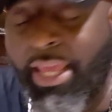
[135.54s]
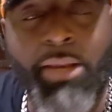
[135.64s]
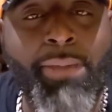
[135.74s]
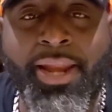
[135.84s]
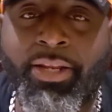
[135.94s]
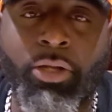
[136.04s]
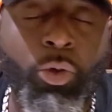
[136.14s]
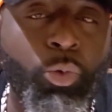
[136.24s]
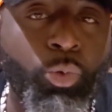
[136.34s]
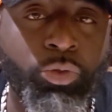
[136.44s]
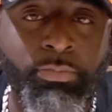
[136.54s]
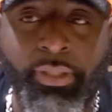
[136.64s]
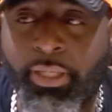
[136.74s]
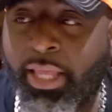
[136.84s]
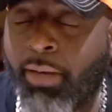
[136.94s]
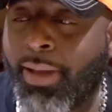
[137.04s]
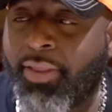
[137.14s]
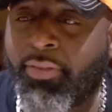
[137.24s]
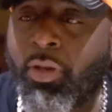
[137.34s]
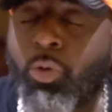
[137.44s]
anybody that knows
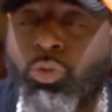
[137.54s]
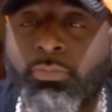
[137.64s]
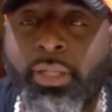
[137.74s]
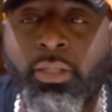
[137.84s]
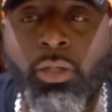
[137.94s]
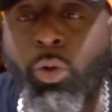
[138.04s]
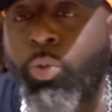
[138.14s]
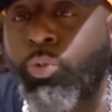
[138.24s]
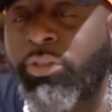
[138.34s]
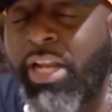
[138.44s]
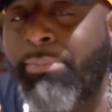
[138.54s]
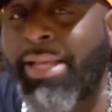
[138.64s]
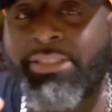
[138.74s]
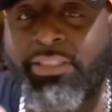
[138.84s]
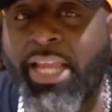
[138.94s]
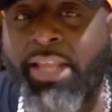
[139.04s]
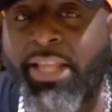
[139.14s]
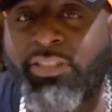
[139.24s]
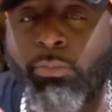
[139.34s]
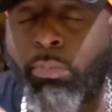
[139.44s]
me knows that I'm not saying
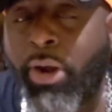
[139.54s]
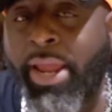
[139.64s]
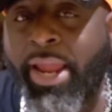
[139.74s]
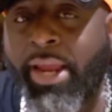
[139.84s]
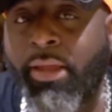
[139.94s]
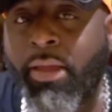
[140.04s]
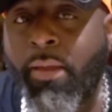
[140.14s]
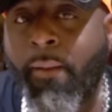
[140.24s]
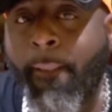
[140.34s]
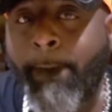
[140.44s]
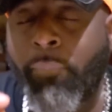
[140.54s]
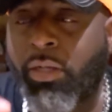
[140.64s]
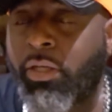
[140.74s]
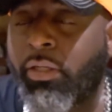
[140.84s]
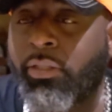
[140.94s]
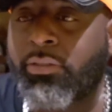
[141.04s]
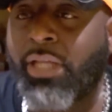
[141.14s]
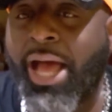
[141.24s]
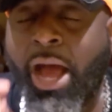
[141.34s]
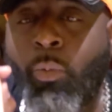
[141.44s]
that to brag,
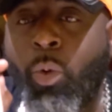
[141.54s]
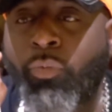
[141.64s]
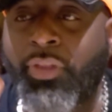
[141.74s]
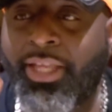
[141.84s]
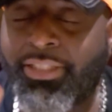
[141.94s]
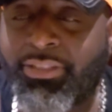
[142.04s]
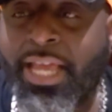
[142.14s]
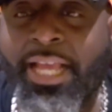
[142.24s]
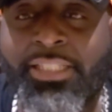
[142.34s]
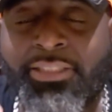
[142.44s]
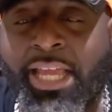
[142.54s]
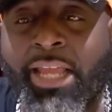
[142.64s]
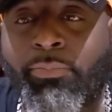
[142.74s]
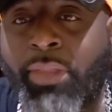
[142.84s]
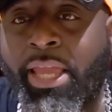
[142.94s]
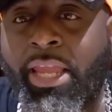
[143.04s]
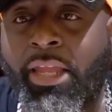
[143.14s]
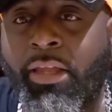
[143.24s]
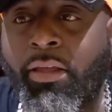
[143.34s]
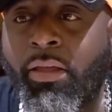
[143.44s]
because I want the exact same
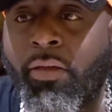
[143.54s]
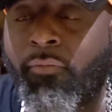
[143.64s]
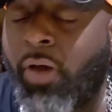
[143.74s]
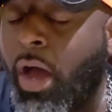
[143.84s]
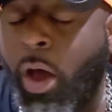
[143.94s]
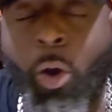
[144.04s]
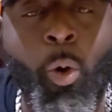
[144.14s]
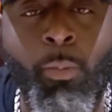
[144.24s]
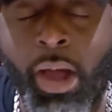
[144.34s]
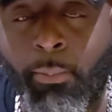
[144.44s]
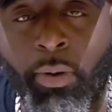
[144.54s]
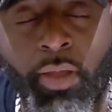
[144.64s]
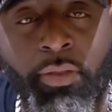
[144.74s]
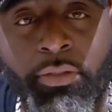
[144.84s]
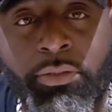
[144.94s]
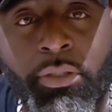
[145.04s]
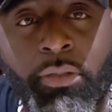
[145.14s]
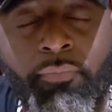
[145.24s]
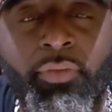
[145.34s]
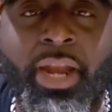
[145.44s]
thing for all my brothers
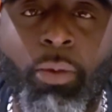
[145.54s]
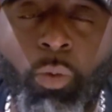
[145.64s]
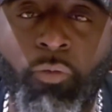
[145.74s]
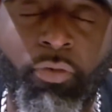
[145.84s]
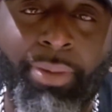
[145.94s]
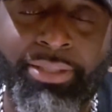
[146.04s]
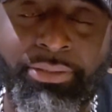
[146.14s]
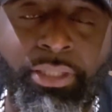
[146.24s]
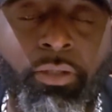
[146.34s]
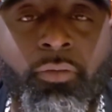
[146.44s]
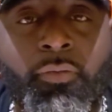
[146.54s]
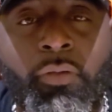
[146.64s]
that I want for myself.